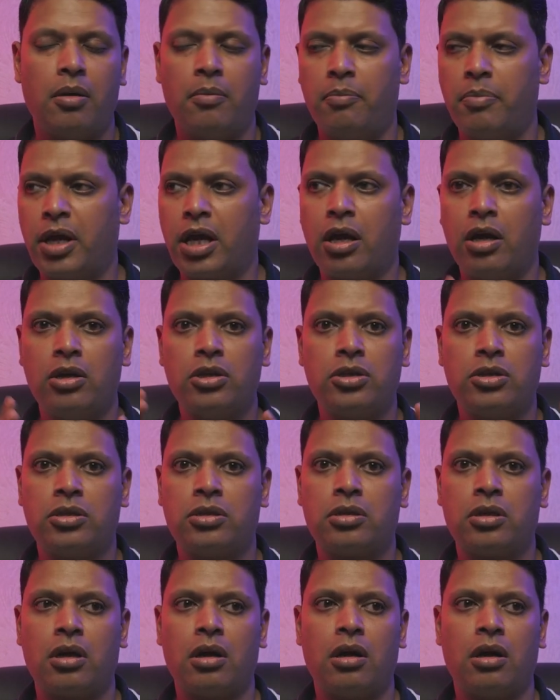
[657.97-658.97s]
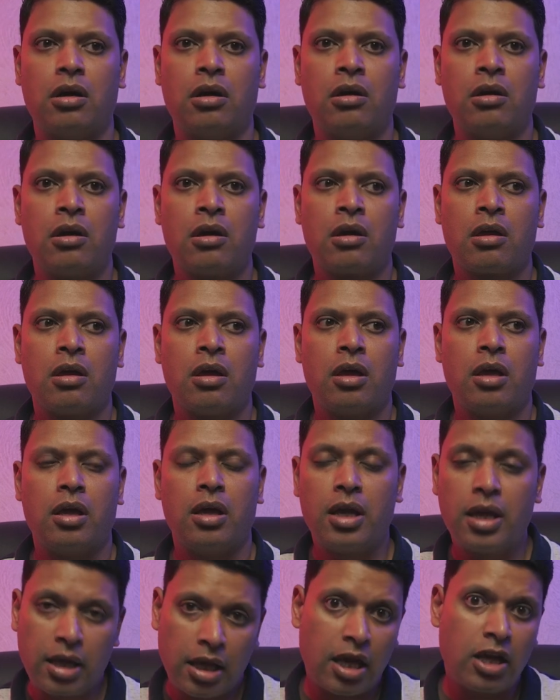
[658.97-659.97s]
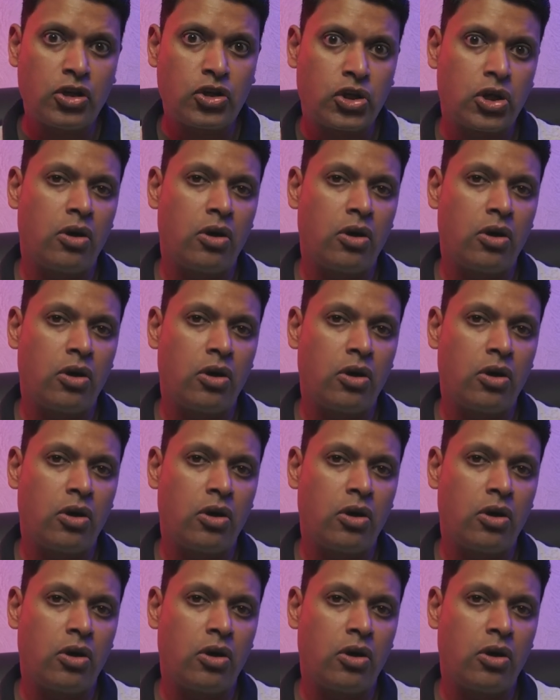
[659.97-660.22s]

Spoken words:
because in case